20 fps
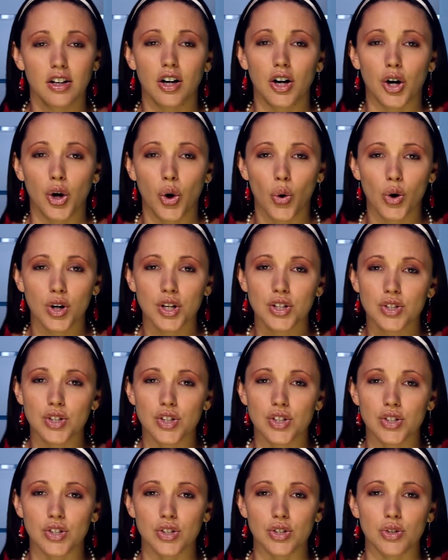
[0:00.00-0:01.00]
According to
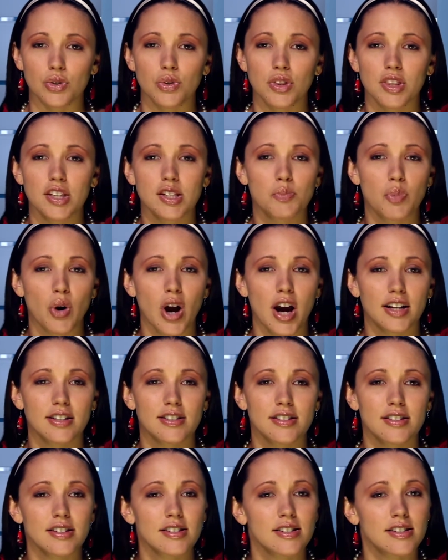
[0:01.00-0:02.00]
the suit, this
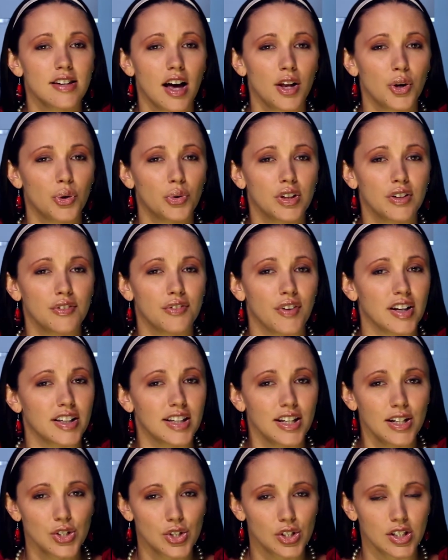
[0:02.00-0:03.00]
practice is not only
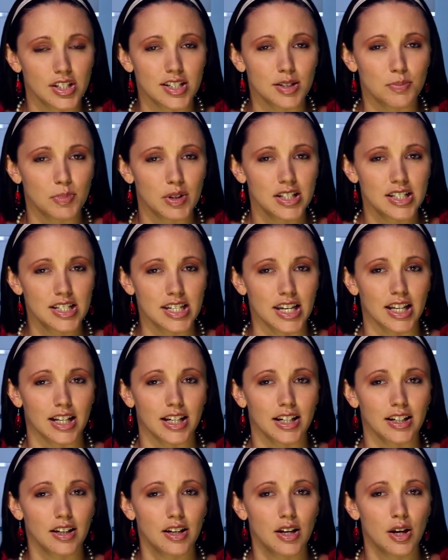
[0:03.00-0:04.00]
financially
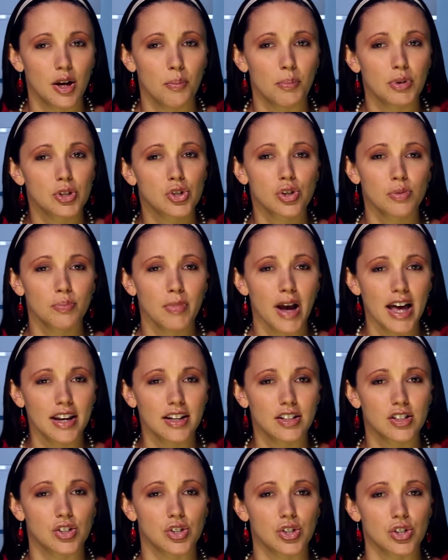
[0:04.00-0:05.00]
debilitating, but
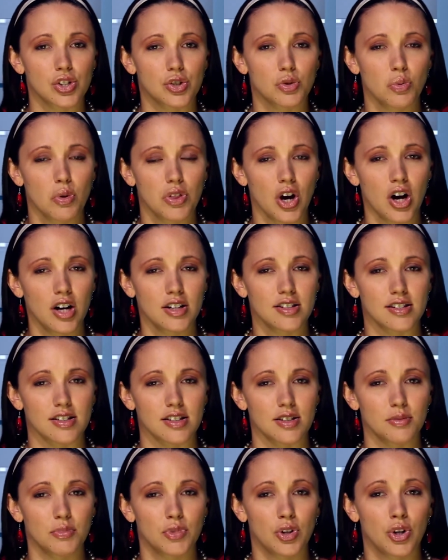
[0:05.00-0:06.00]
traumatic to children with
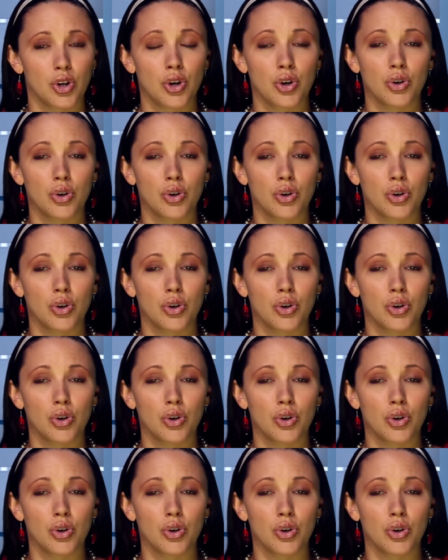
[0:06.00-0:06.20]
autism,